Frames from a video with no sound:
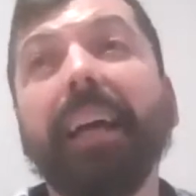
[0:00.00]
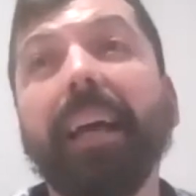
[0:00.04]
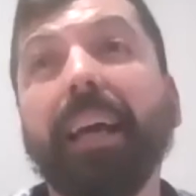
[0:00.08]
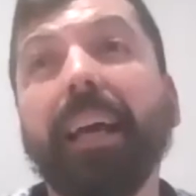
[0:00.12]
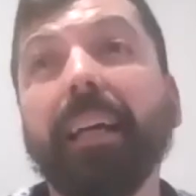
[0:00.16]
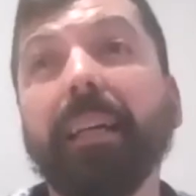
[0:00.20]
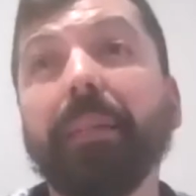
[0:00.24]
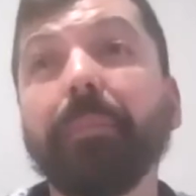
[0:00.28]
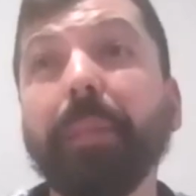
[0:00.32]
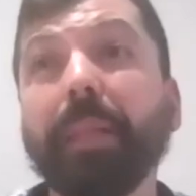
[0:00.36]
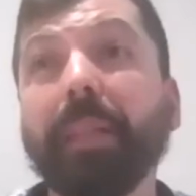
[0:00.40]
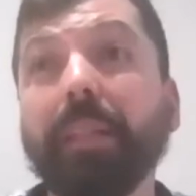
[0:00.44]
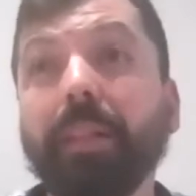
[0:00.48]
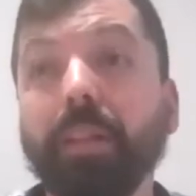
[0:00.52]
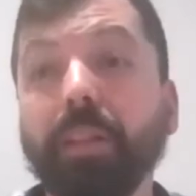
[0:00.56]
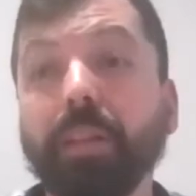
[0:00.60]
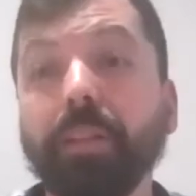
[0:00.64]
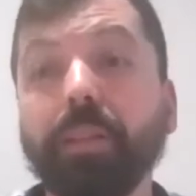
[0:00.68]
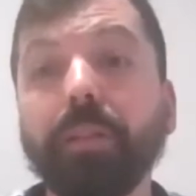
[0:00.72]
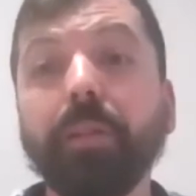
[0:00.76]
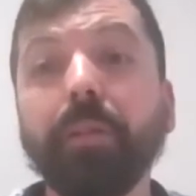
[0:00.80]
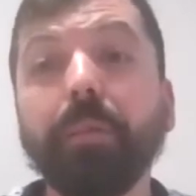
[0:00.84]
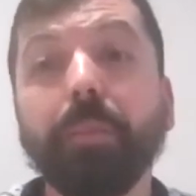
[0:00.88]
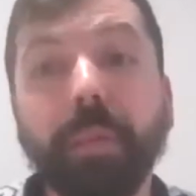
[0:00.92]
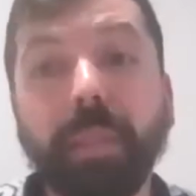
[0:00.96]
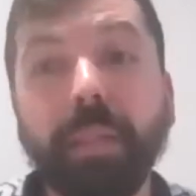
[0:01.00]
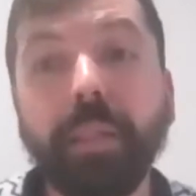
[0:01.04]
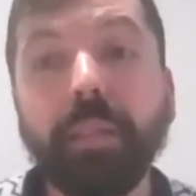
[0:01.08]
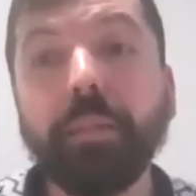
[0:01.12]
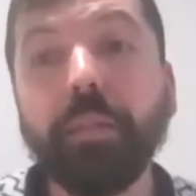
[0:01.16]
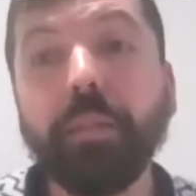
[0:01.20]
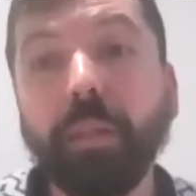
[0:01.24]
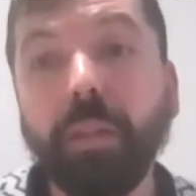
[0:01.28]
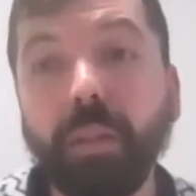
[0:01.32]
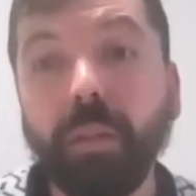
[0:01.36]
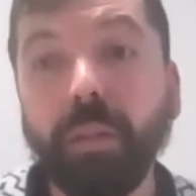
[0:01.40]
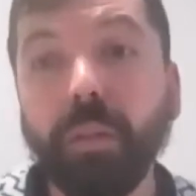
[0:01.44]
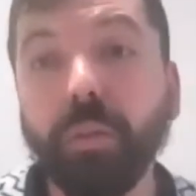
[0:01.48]
and because you
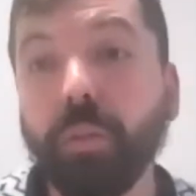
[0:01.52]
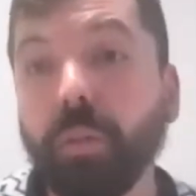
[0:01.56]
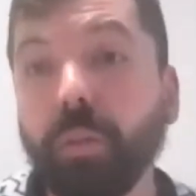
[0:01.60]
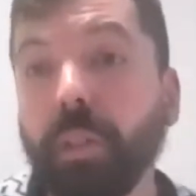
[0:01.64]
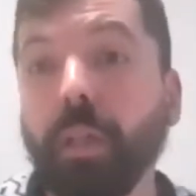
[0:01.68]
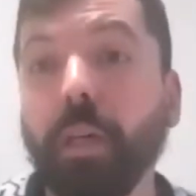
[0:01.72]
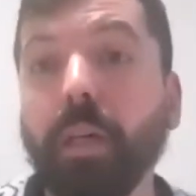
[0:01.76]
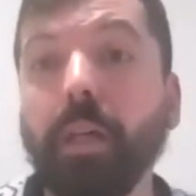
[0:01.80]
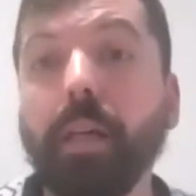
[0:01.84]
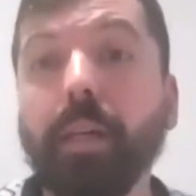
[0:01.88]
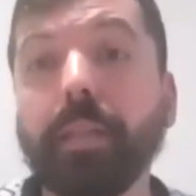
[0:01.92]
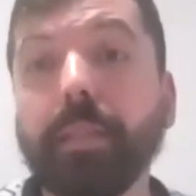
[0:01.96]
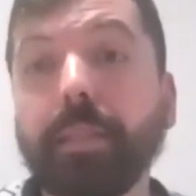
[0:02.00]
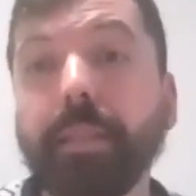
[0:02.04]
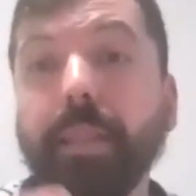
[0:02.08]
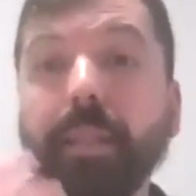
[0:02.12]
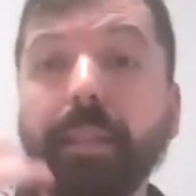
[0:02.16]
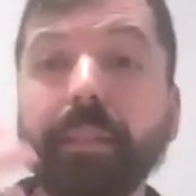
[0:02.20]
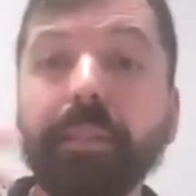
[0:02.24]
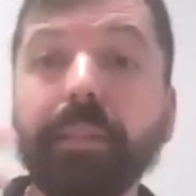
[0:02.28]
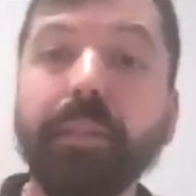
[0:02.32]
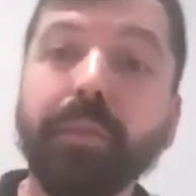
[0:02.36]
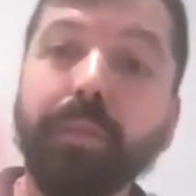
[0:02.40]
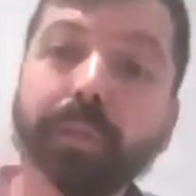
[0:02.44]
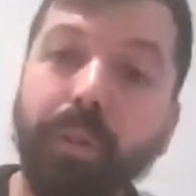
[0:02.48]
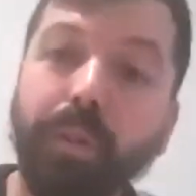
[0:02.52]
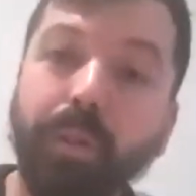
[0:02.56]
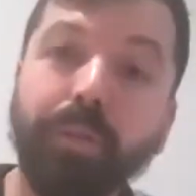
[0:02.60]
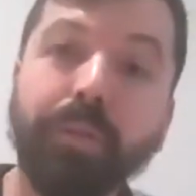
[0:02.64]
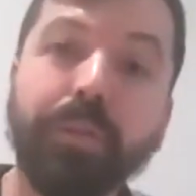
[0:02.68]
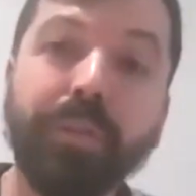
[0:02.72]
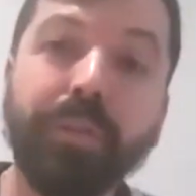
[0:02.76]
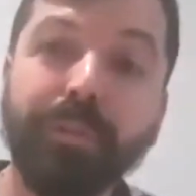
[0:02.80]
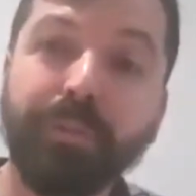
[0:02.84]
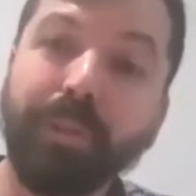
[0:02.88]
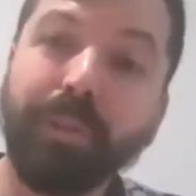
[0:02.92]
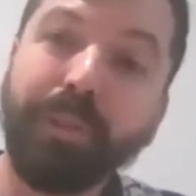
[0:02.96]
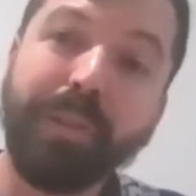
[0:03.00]
meet the locals and you
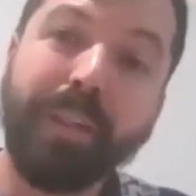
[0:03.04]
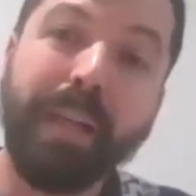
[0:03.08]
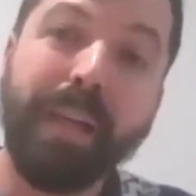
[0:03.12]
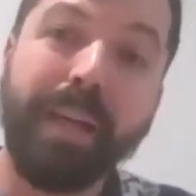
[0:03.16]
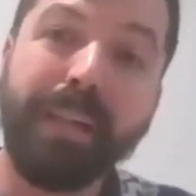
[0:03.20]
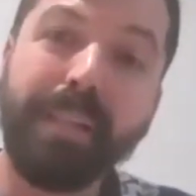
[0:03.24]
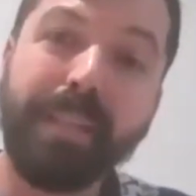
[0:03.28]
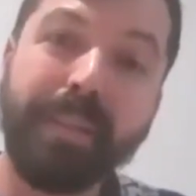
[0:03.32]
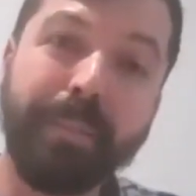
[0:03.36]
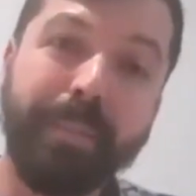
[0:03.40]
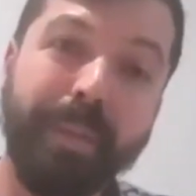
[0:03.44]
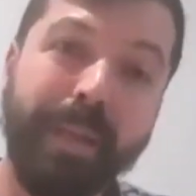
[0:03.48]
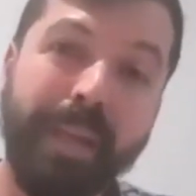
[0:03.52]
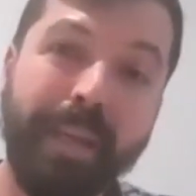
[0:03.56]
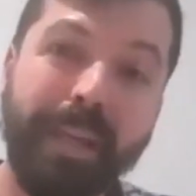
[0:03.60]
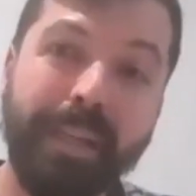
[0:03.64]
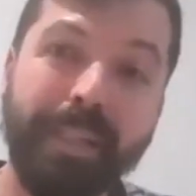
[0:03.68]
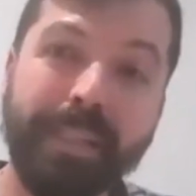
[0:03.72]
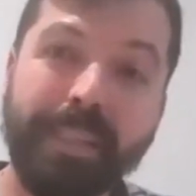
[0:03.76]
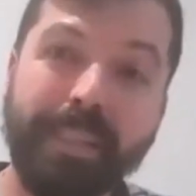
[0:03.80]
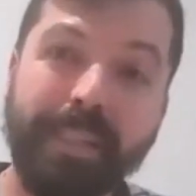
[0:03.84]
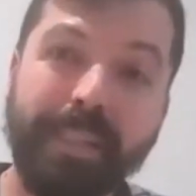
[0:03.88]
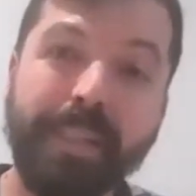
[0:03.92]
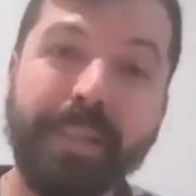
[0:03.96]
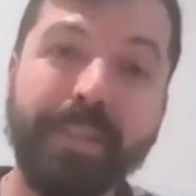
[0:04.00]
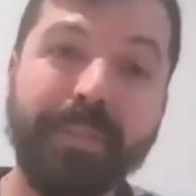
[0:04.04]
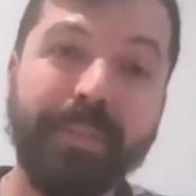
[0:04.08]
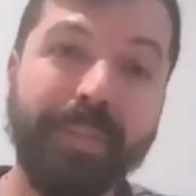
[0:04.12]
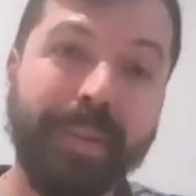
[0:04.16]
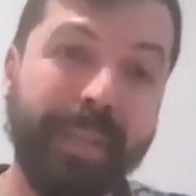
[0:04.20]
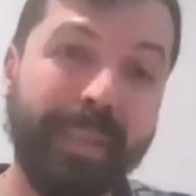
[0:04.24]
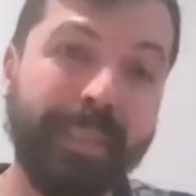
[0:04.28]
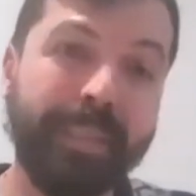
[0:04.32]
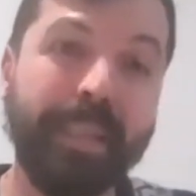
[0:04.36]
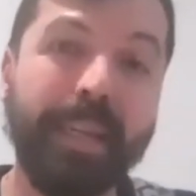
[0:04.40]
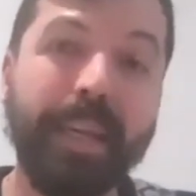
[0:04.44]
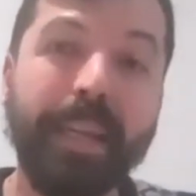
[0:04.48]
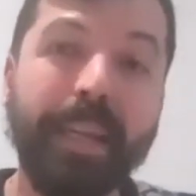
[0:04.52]
go to the nice places
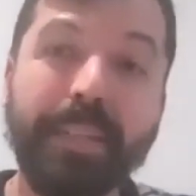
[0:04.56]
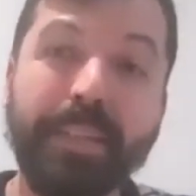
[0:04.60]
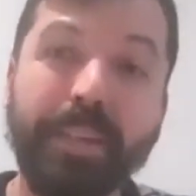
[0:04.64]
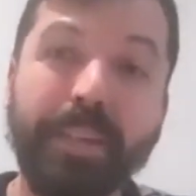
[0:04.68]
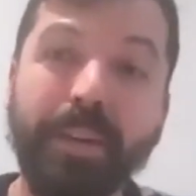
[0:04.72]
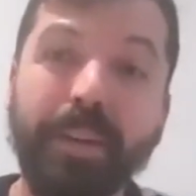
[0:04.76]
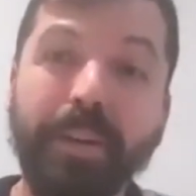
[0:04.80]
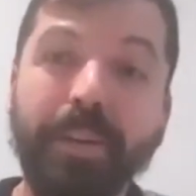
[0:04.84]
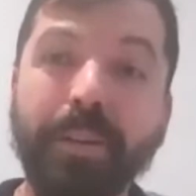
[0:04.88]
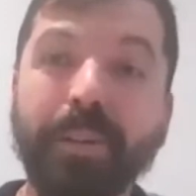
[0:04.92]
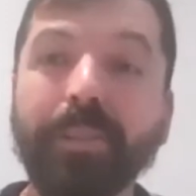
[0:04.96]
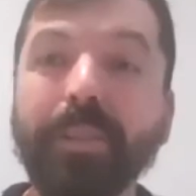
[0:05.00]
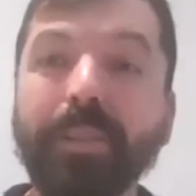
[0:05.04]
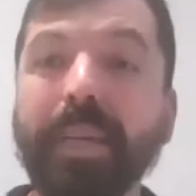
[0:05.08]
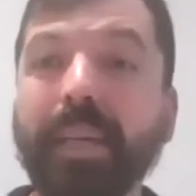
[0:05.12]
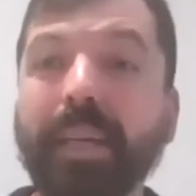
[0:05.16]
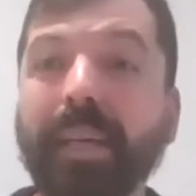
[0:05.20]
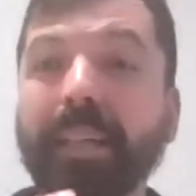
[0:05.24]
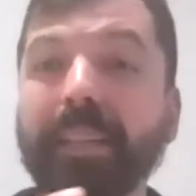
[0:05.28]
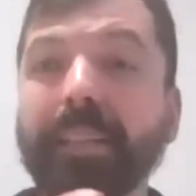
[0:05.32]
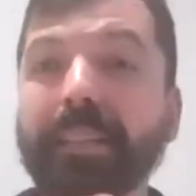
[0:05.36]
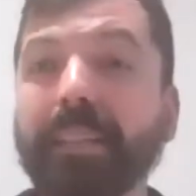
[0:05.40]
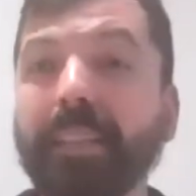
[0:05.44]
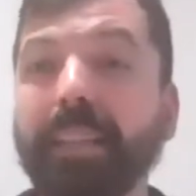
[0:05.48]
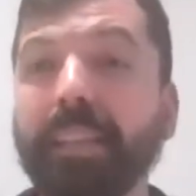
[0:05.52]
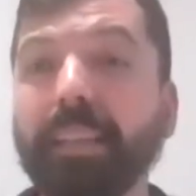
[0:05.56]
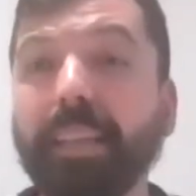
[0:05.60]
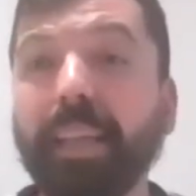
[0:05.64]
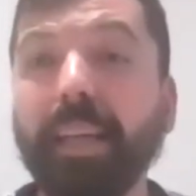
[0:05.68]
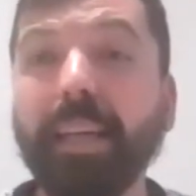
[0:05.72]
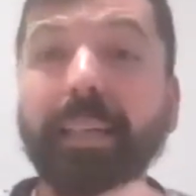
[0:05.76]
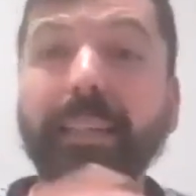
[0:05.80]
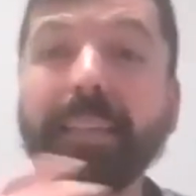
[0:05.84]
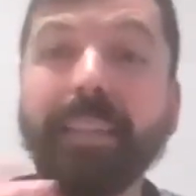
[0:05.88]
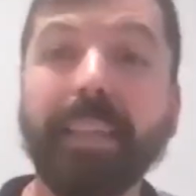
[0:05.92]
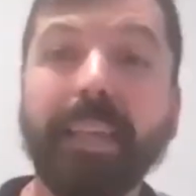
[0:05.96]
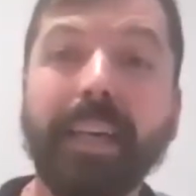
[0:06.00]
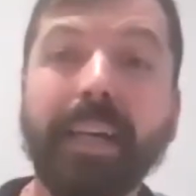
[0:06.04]
where they go and
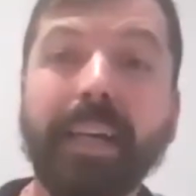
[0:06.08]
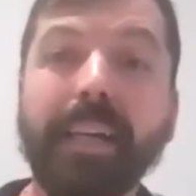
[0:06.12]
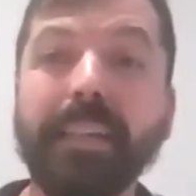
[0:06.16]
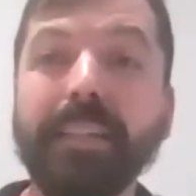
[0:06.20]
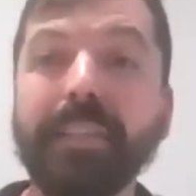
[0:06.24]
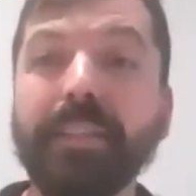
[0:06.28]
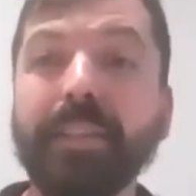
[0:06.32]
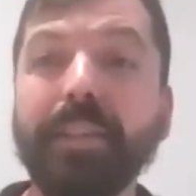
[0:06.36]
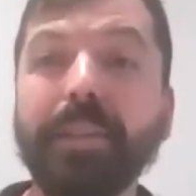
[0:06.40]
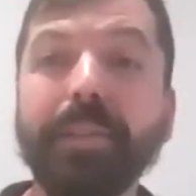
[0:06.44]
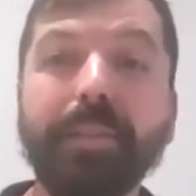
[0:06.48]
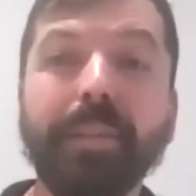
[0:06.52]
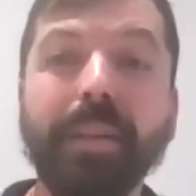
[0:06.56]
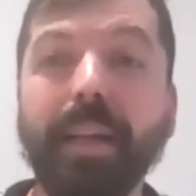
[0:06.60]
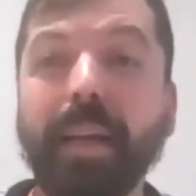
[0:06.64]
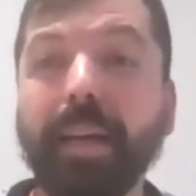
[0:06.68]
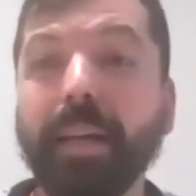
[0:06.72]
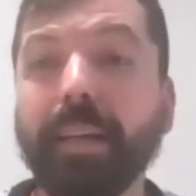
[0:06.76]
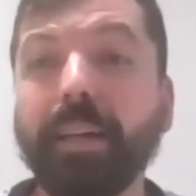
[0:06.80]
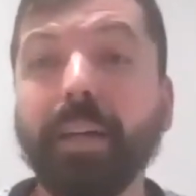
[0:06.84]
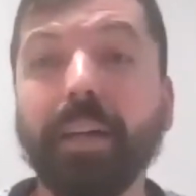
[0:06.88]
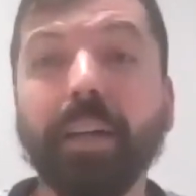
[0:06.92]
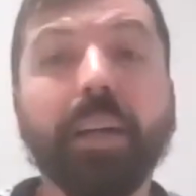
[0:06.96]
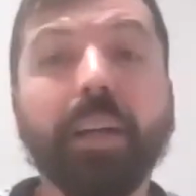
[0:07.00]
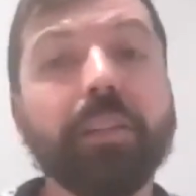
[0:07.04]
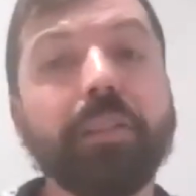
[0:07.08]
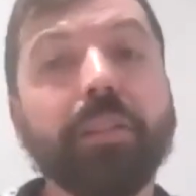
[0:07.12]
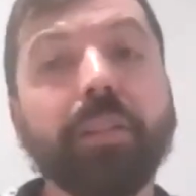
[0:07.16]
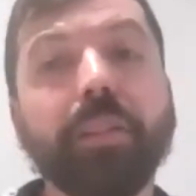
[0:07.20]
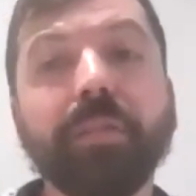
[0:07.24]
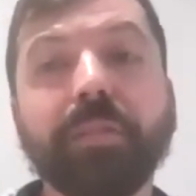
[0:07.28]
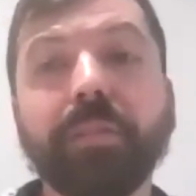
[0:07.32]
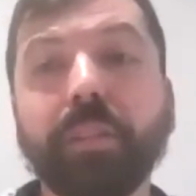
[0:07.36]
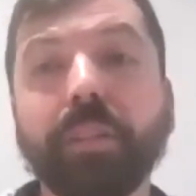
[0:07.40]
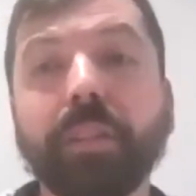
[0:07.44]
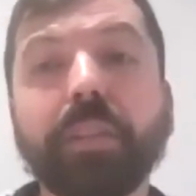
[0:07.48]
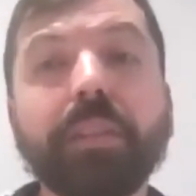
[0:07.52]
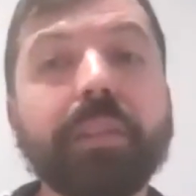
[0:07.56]
they tell you like a lot
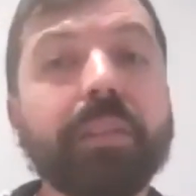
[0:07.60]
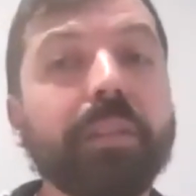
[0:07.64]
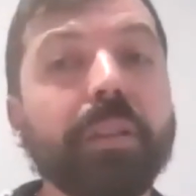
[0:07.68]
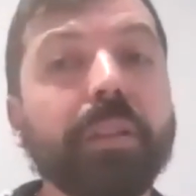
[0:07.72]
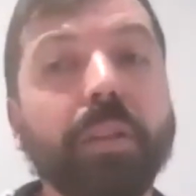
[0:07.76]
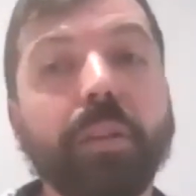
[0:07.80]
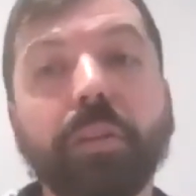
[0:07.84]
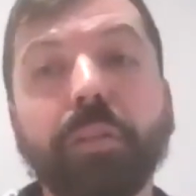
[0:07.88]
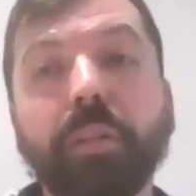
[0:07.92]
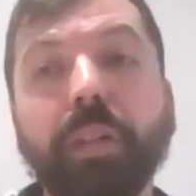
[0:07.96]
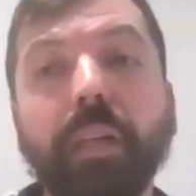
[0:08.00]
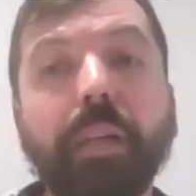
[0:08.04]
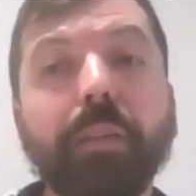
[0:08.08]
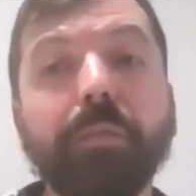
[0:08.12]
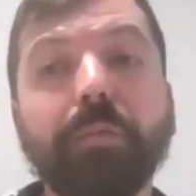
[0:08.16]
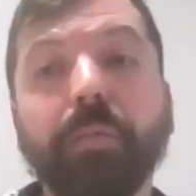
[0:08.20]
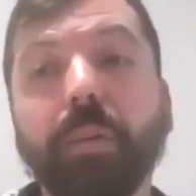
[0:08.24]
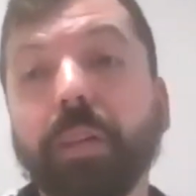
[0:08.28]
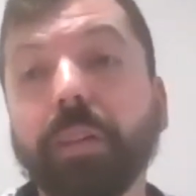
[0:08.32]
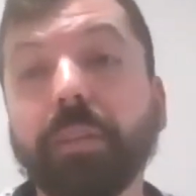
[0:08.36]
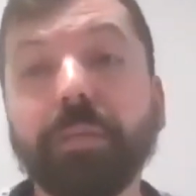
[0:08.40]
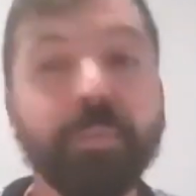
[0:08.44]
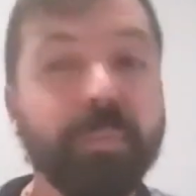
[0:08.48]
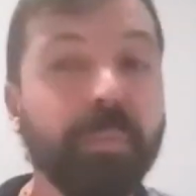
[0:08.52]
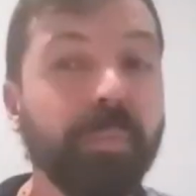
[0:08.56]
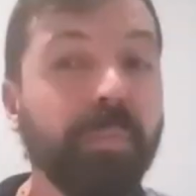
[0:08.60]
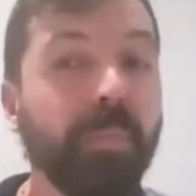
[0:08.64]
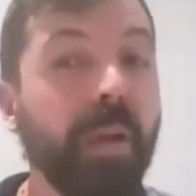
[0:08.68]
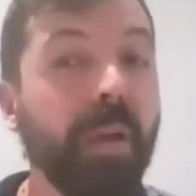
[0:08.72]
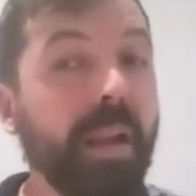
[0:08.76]
of the story what